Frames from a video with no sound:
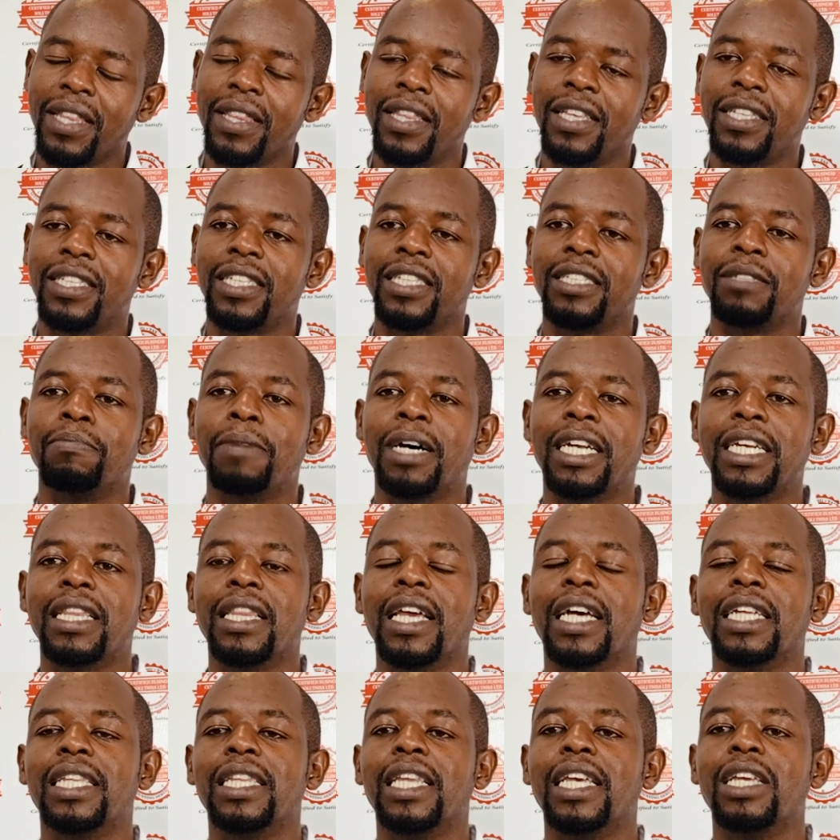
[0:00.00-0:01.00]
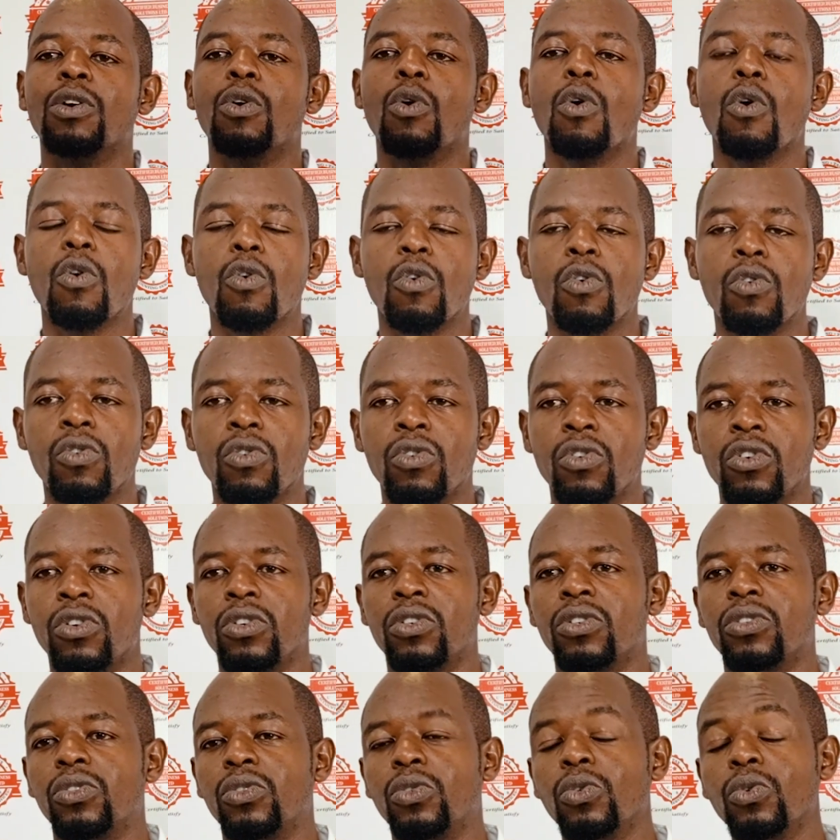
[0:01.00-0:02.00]
this is money that they owe
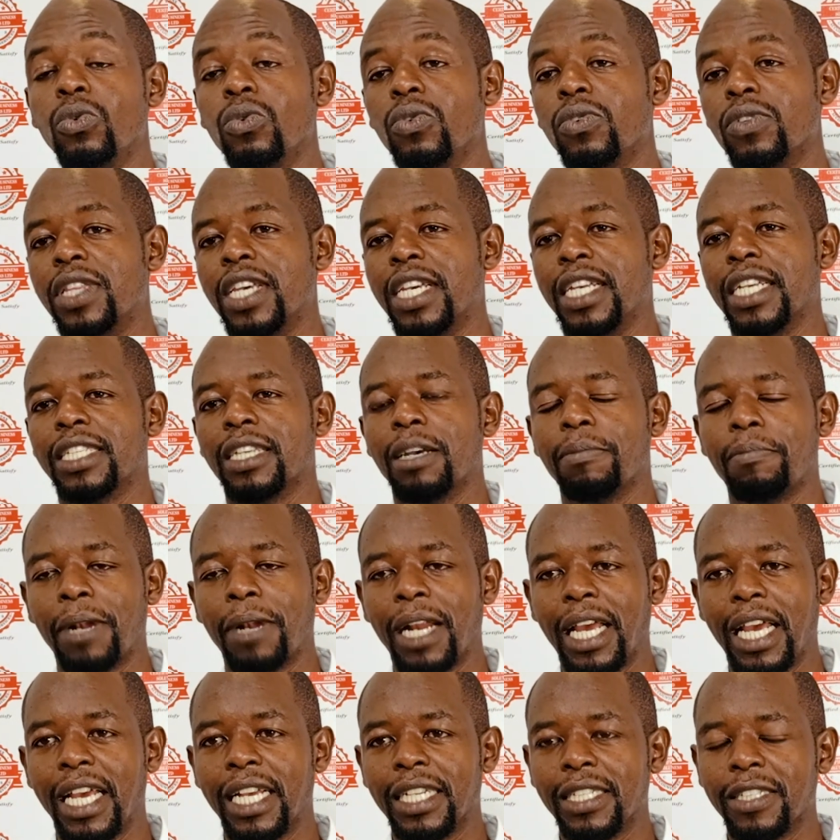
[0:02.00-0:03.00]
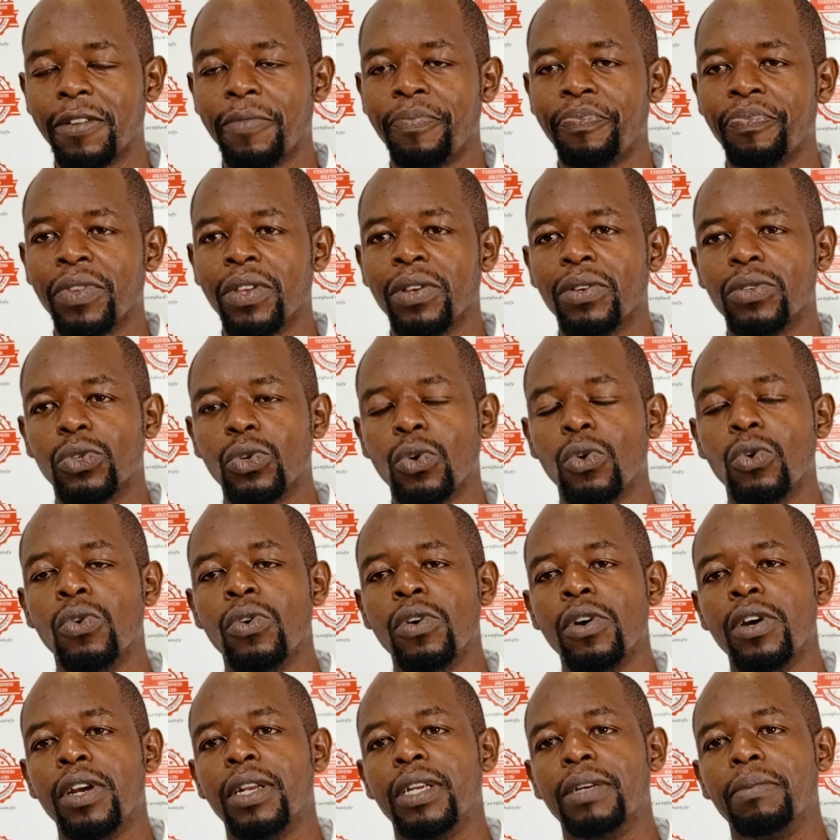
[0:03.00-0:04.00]
to their suppliers.
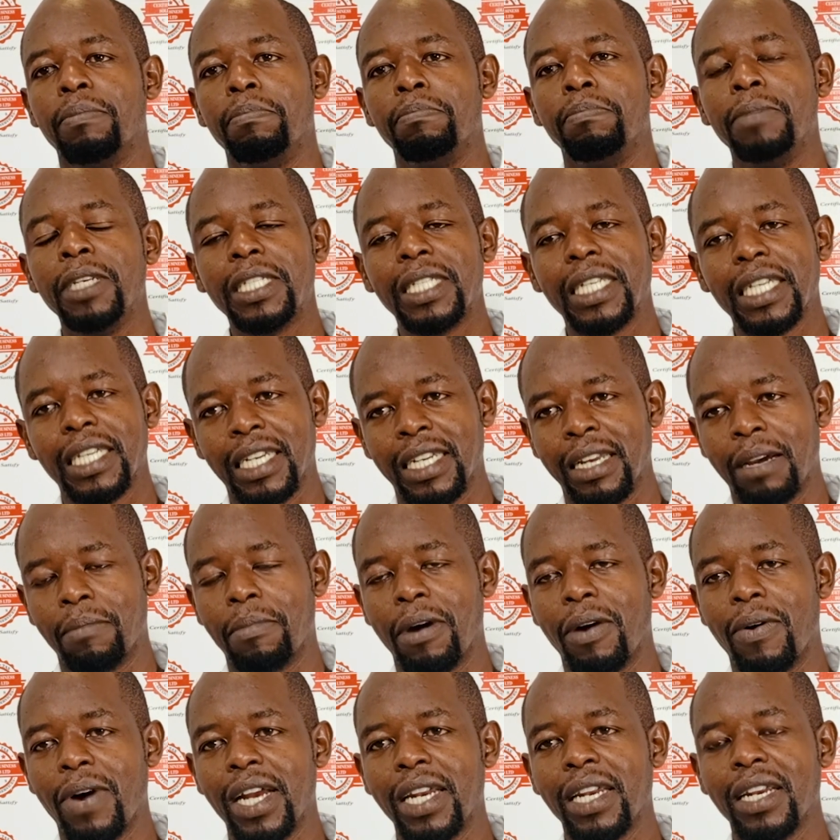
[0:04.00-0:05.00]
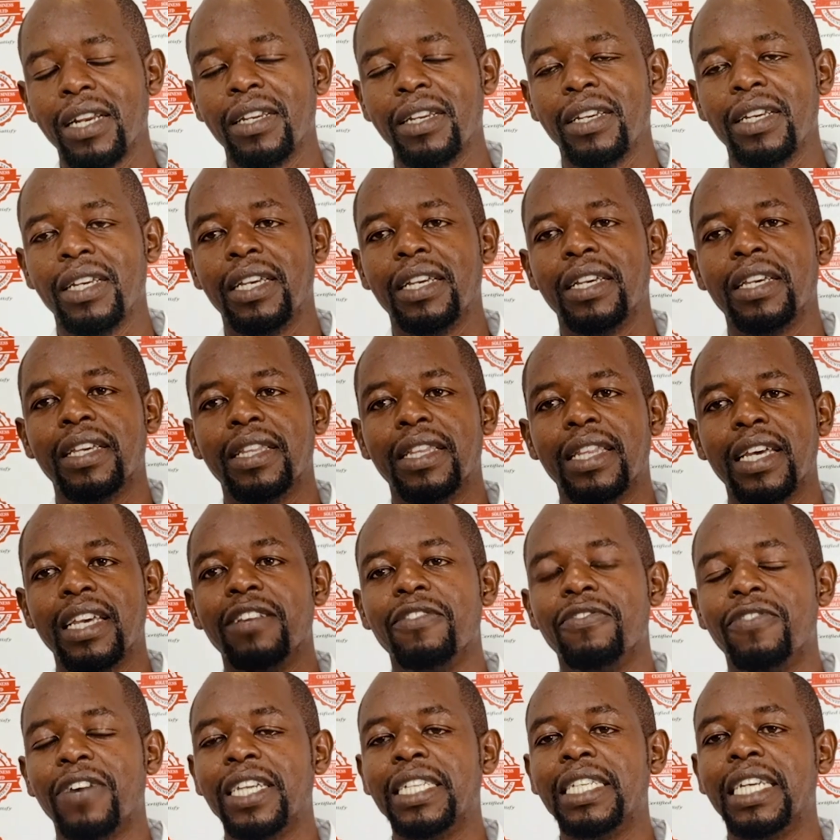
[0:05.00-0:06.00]
So mistake number one, they
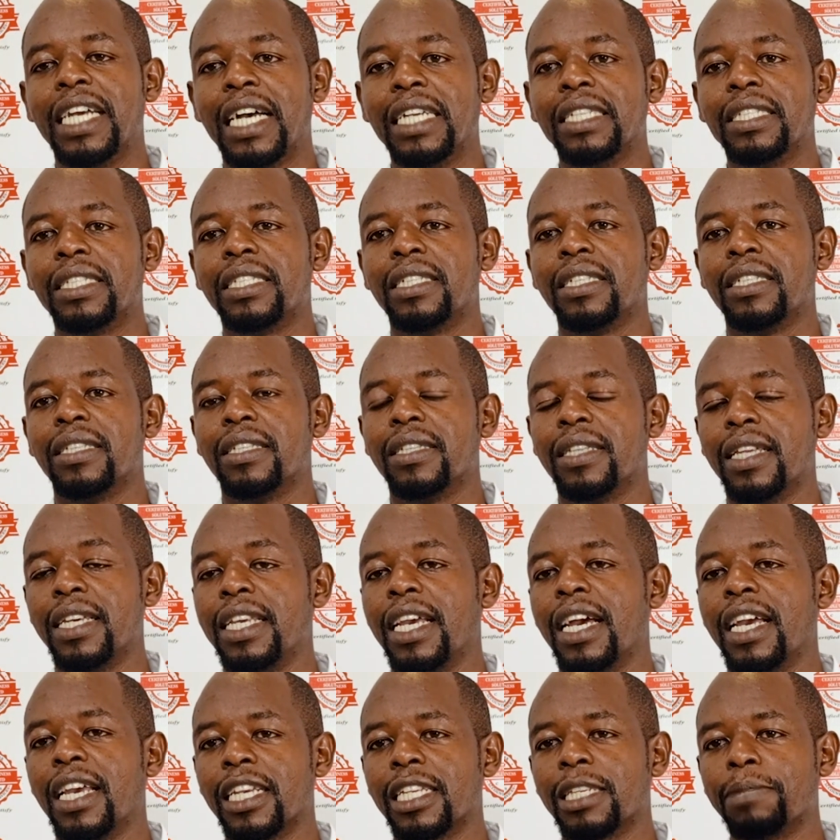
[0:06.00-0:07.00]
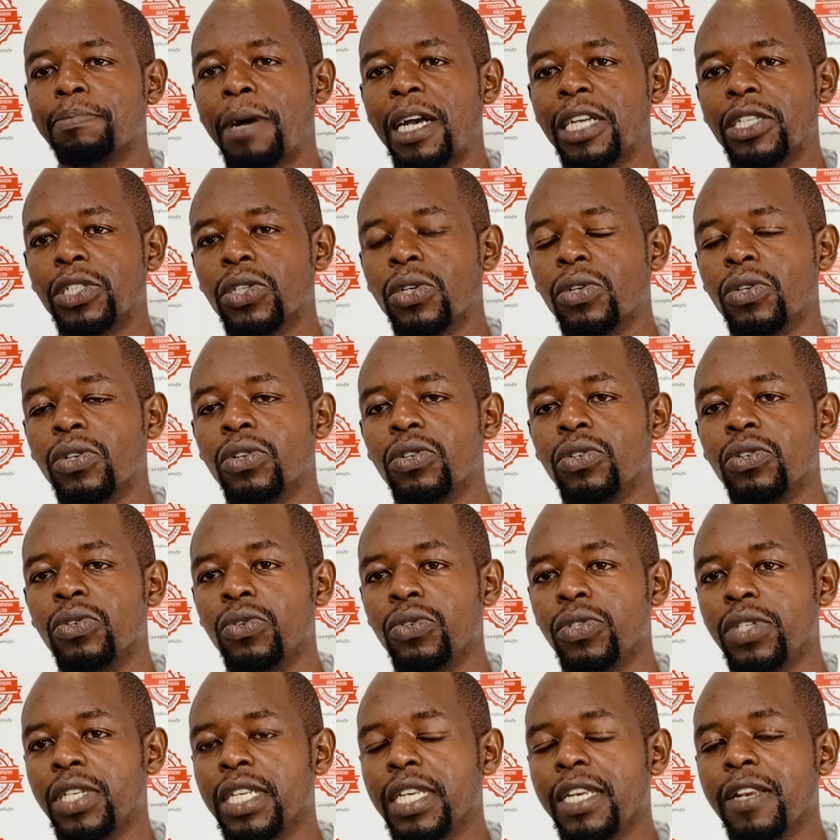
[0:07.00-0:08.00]
financed their expansion
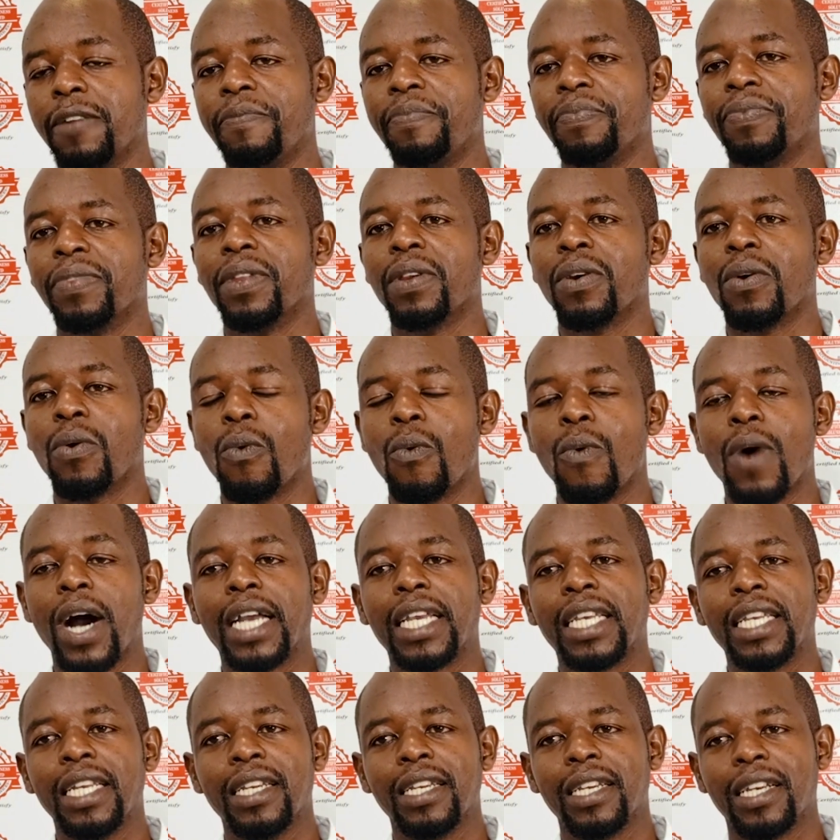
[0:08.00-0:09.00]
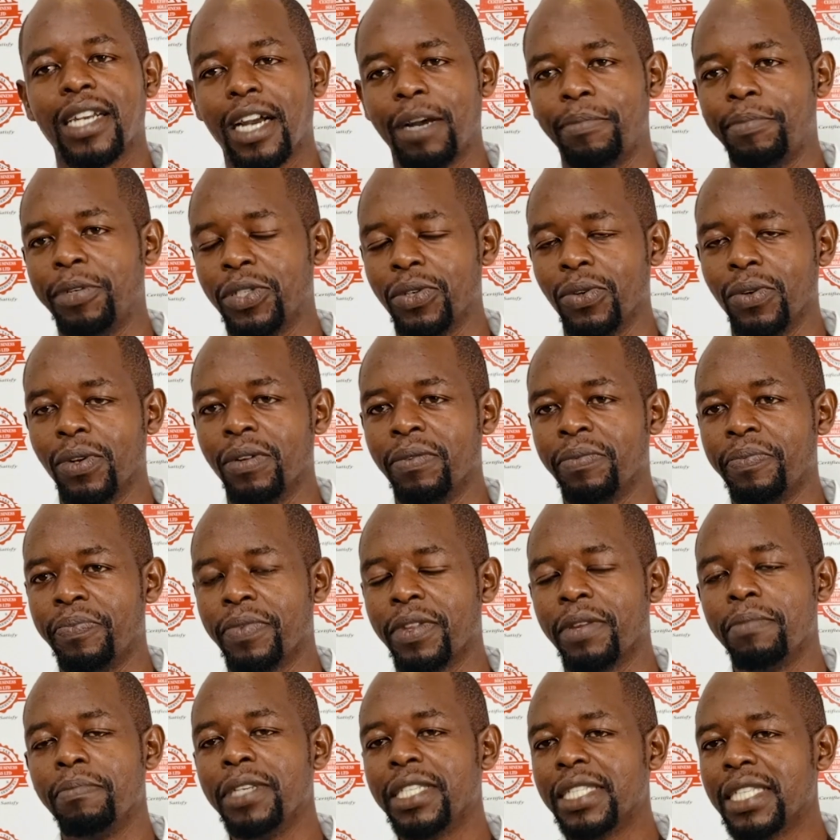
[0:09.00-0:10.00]
using working capital.
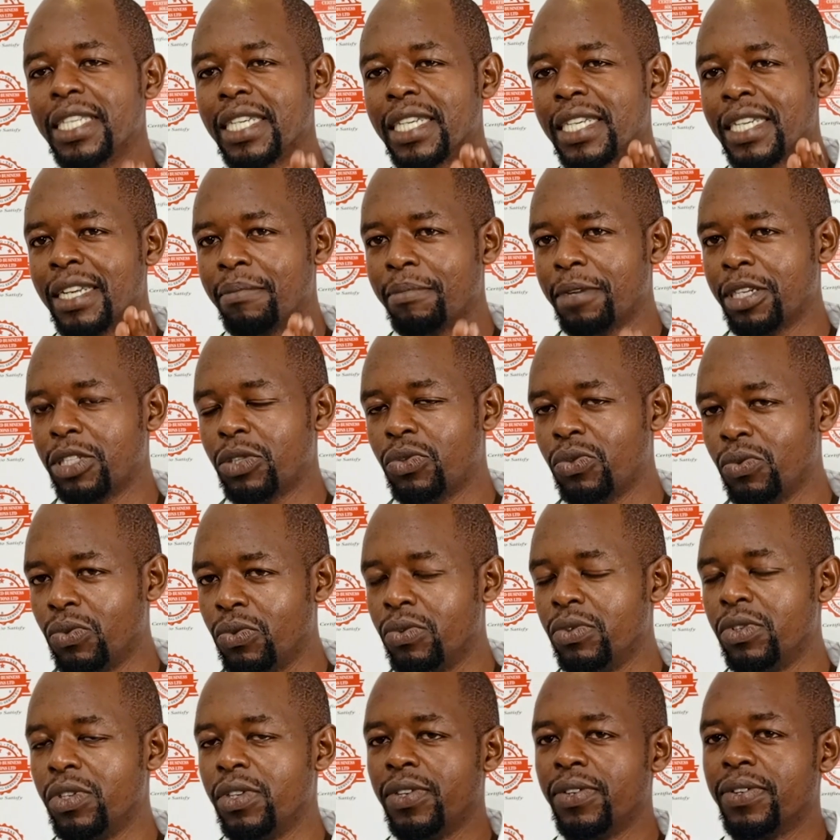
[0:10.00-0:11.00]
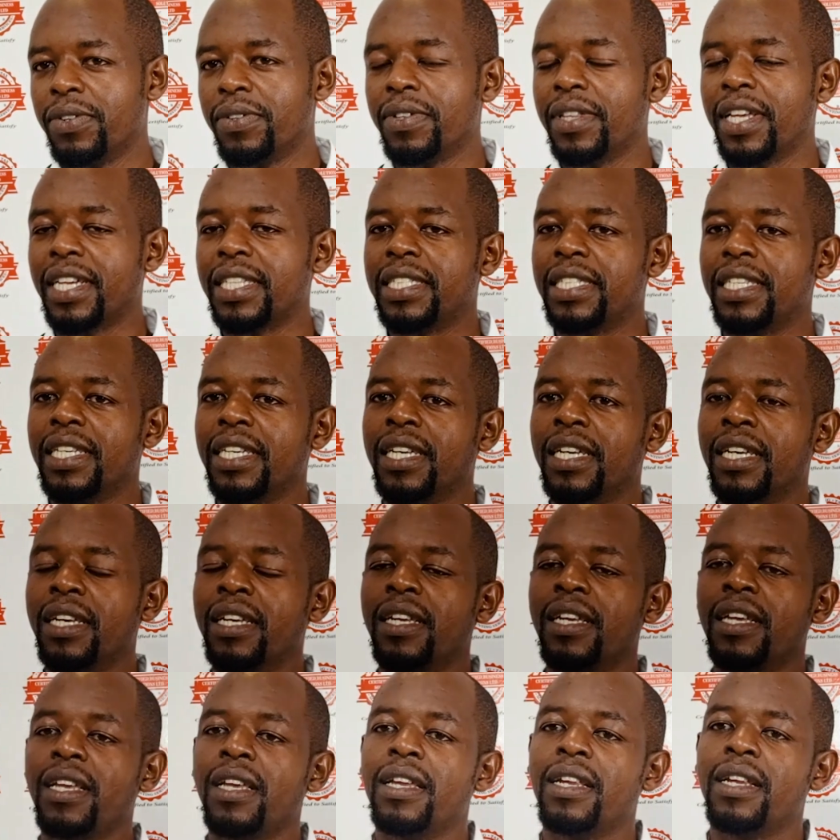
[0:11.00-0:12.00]
Mistake number two that
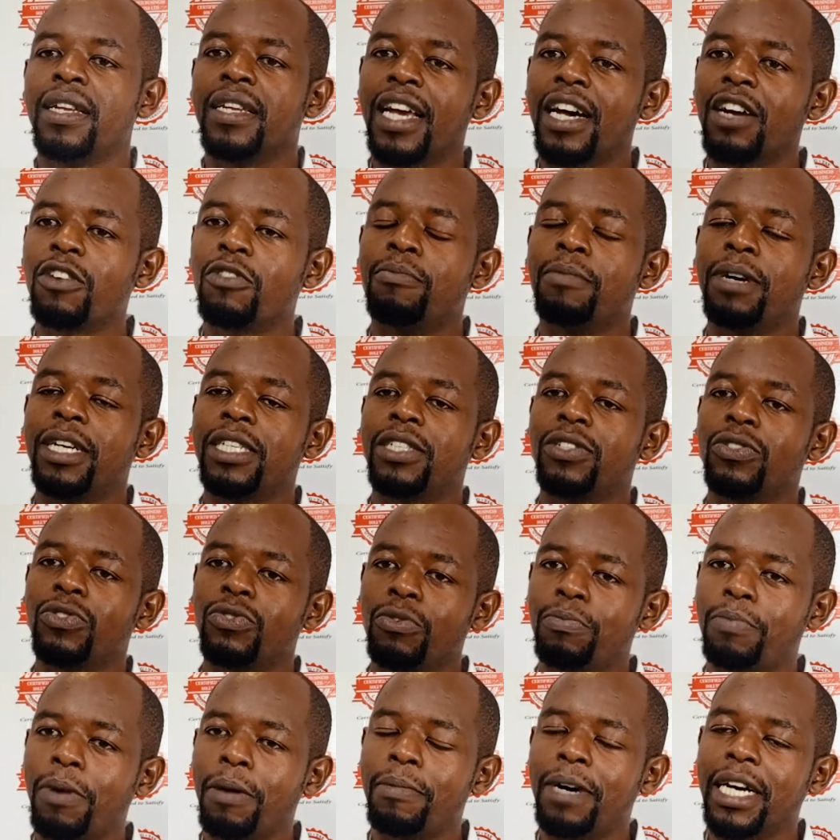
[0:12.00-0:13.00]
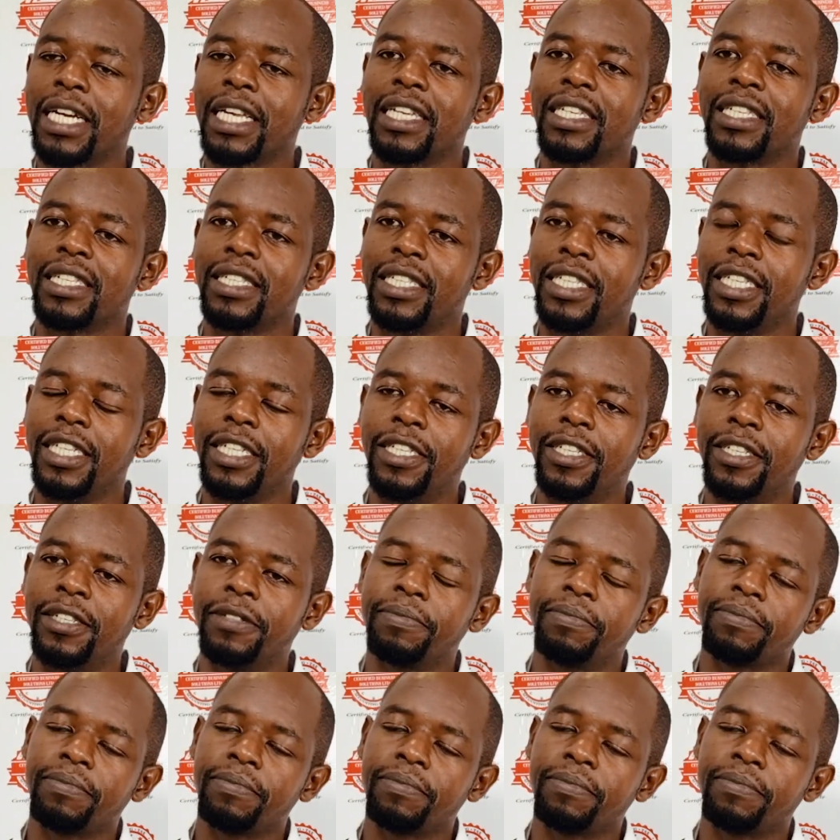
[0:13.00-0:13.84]
NAKUMATT supermarket did